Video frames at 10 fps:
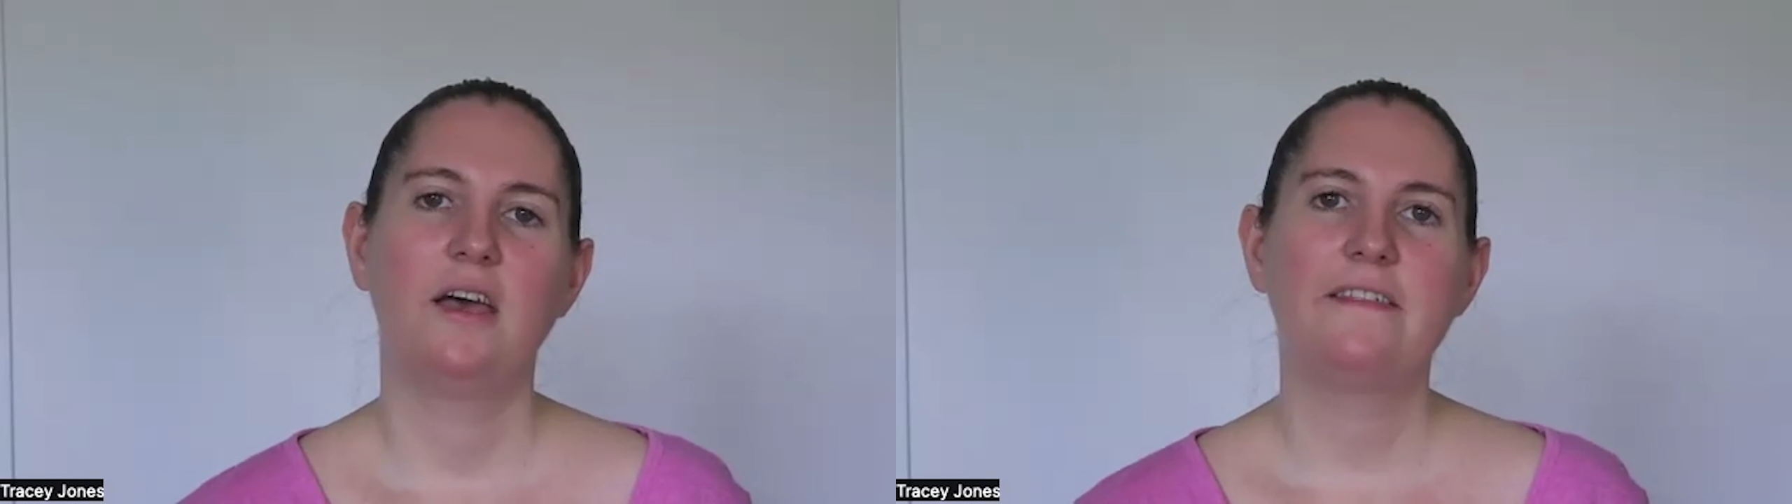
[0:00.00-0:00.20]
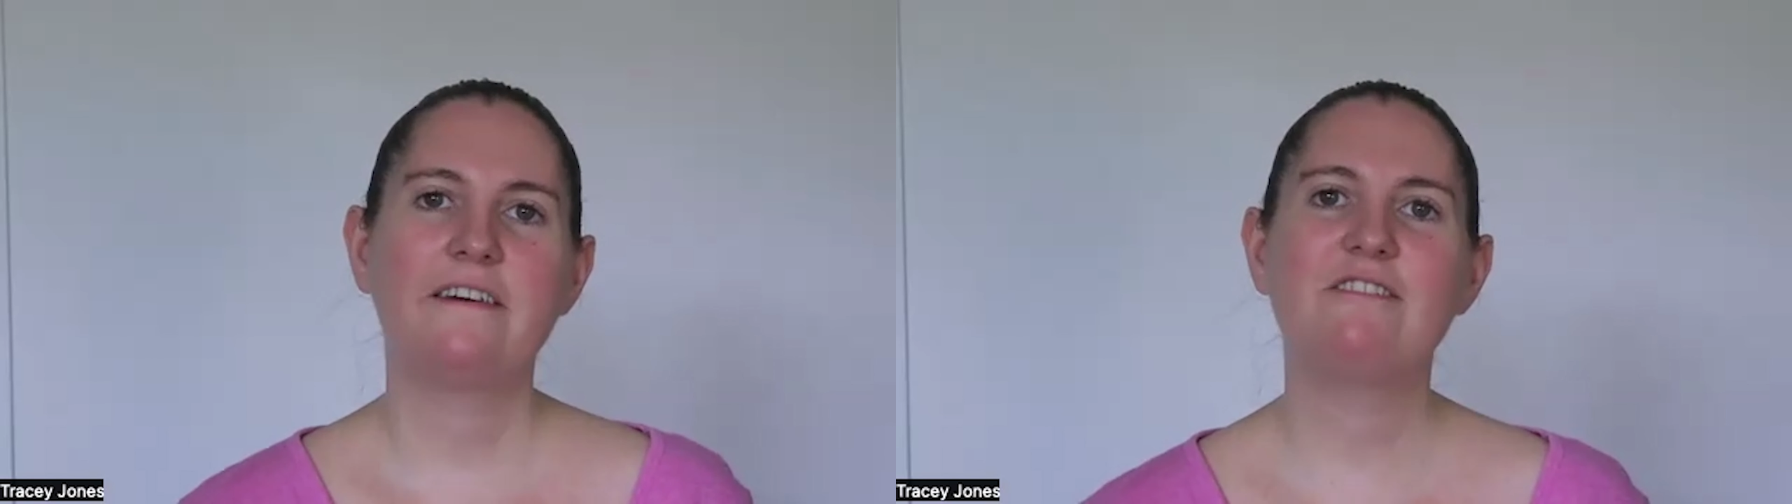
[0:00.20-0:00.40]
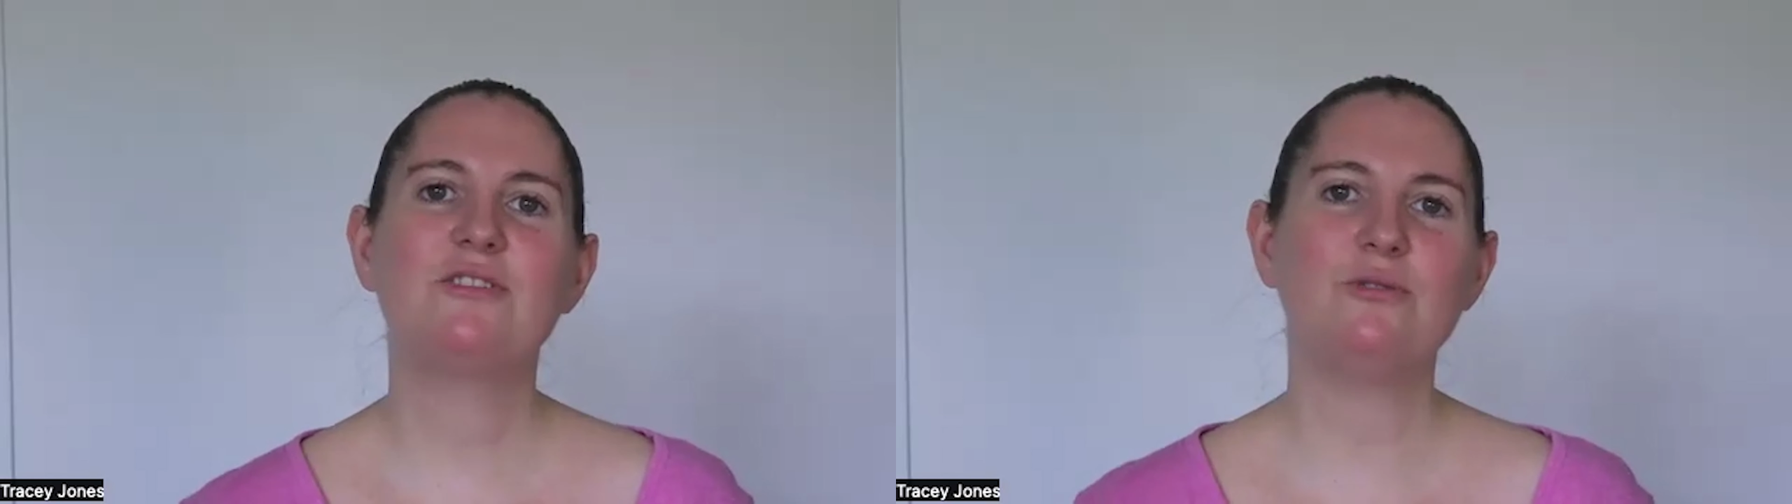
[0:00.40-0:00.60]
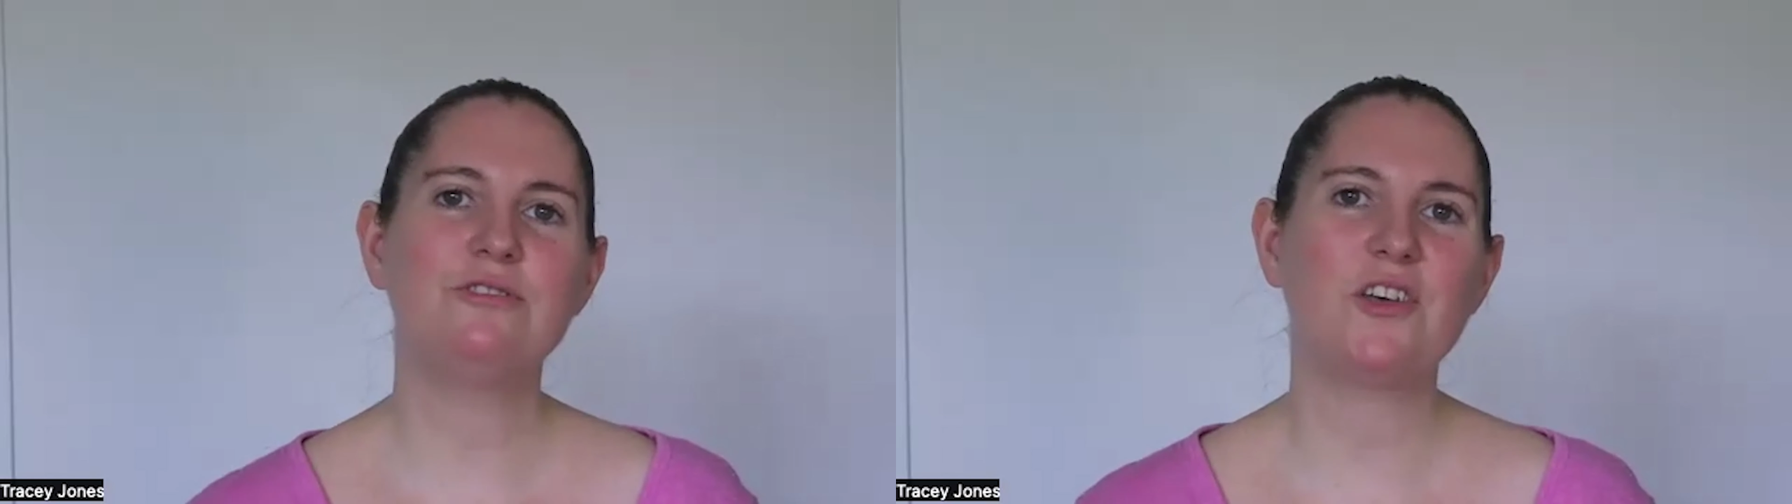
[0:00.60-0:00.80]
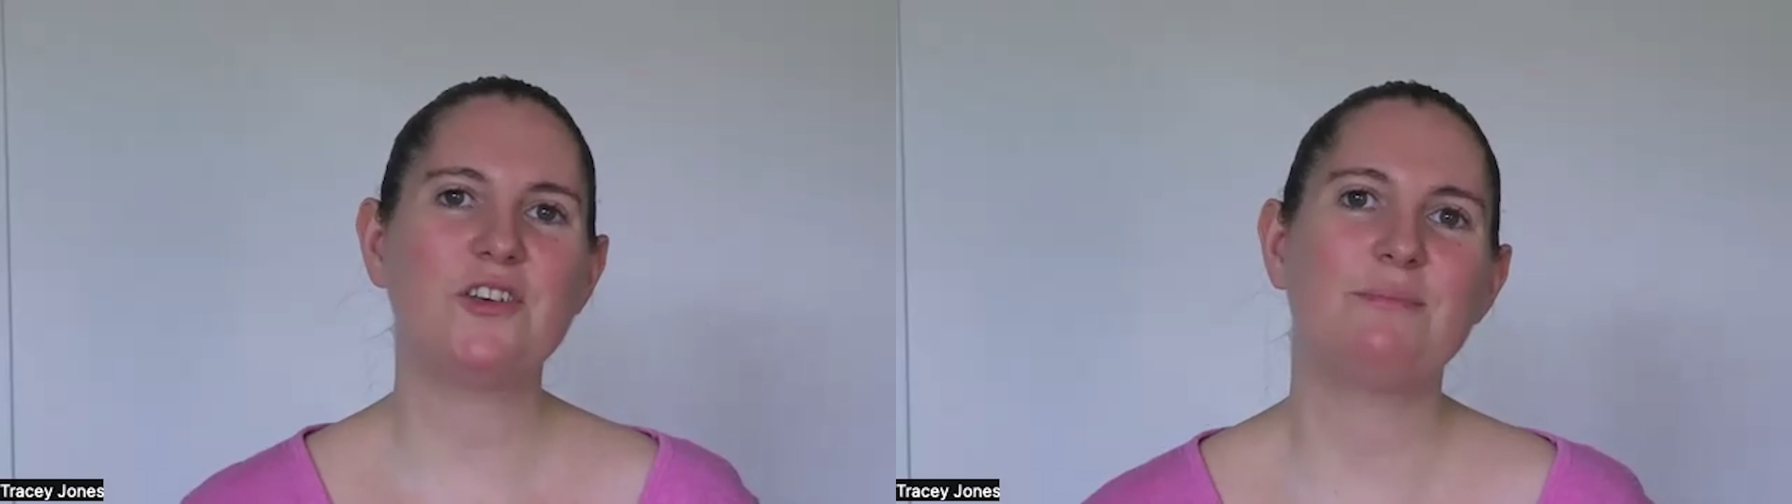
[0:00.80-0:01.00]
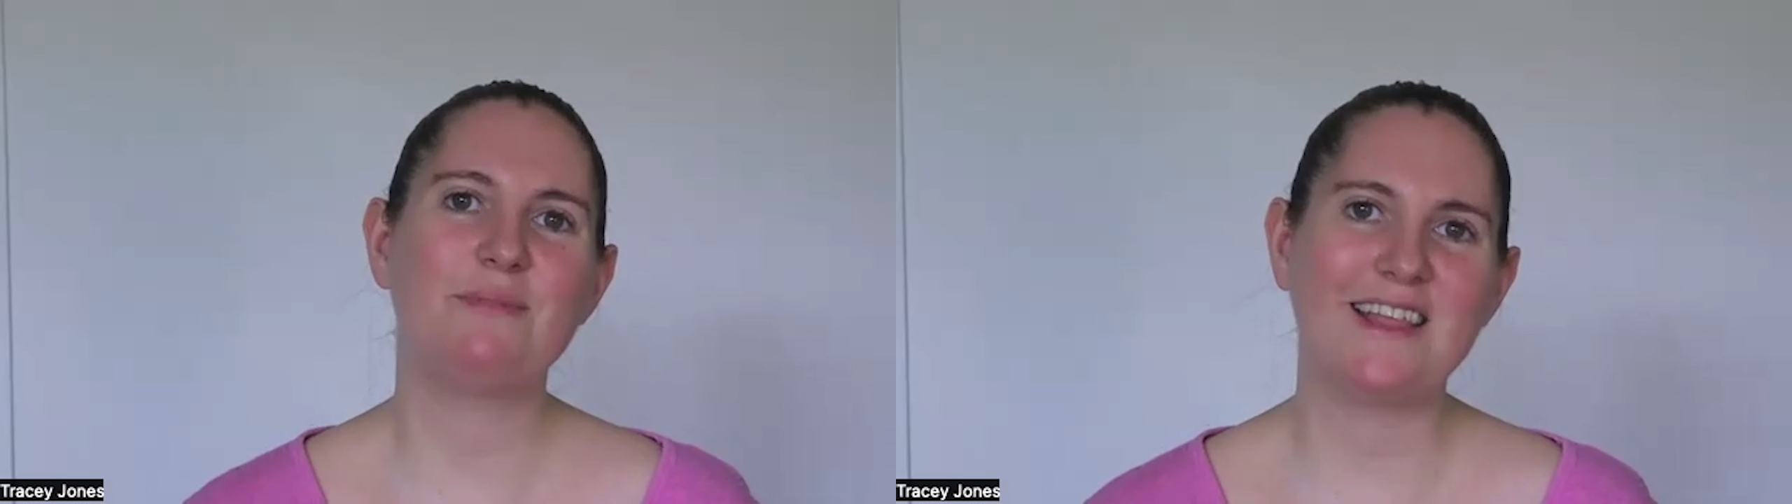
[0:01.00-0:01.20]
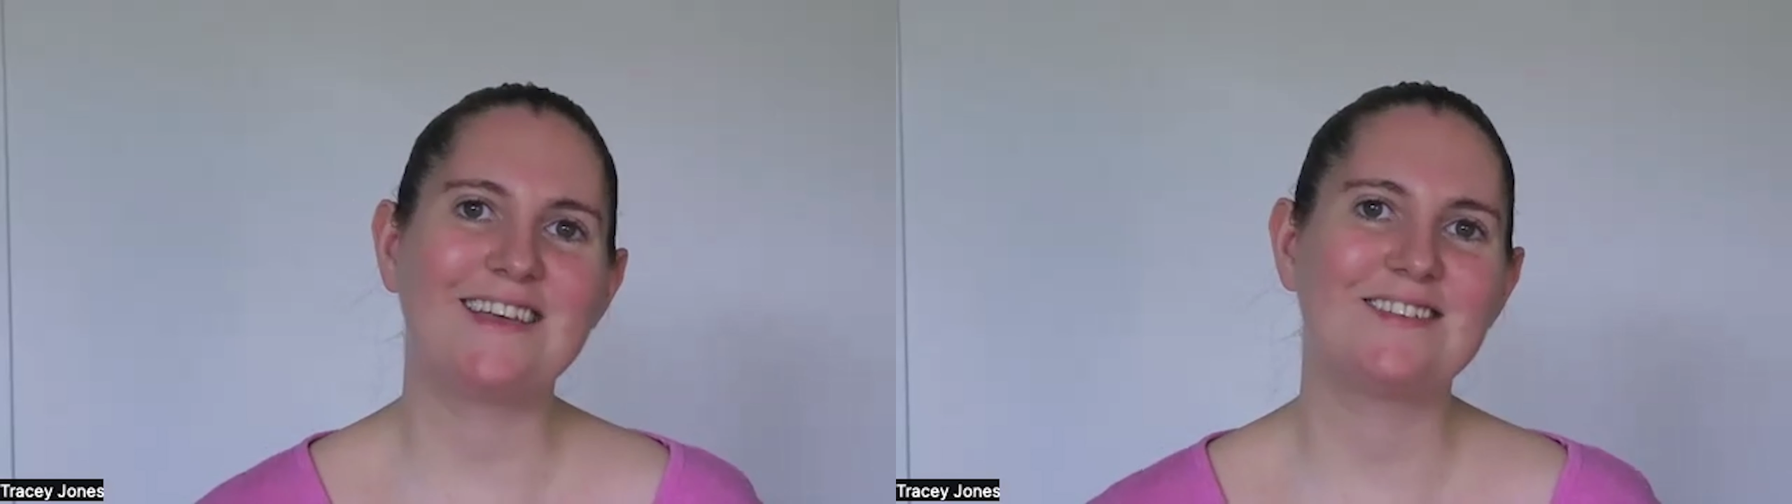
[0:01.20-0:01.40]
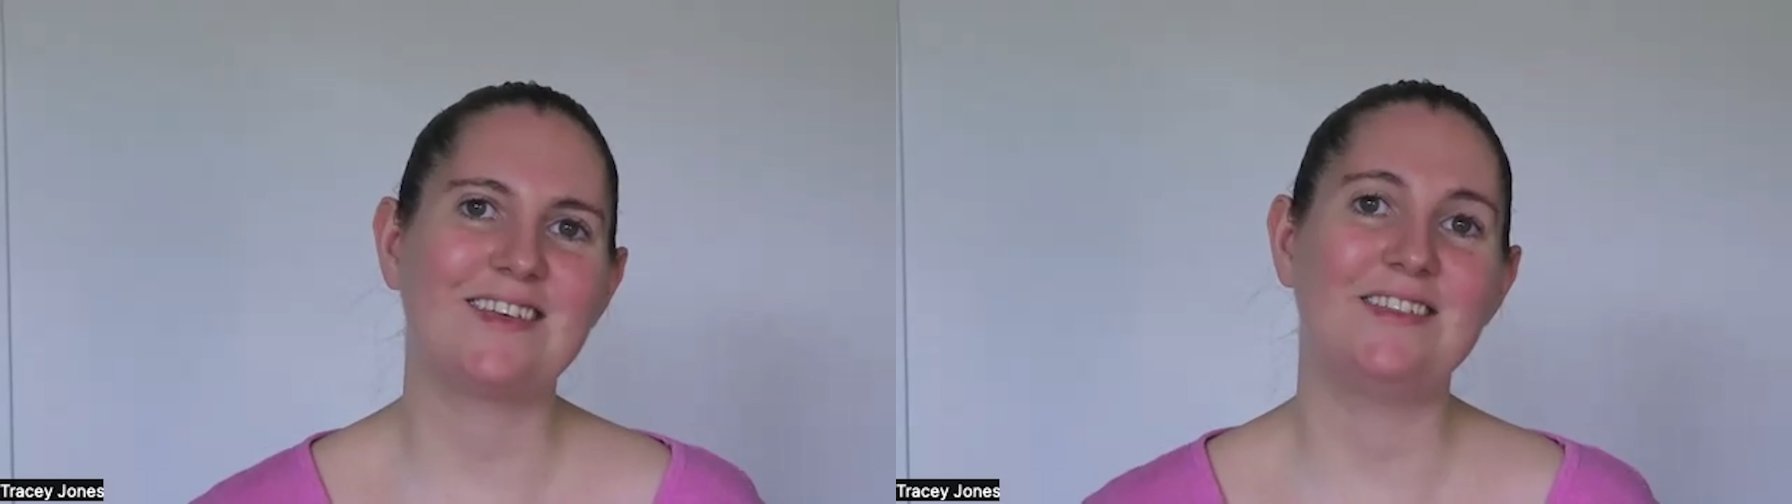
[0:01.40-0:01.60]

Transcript: There is also some links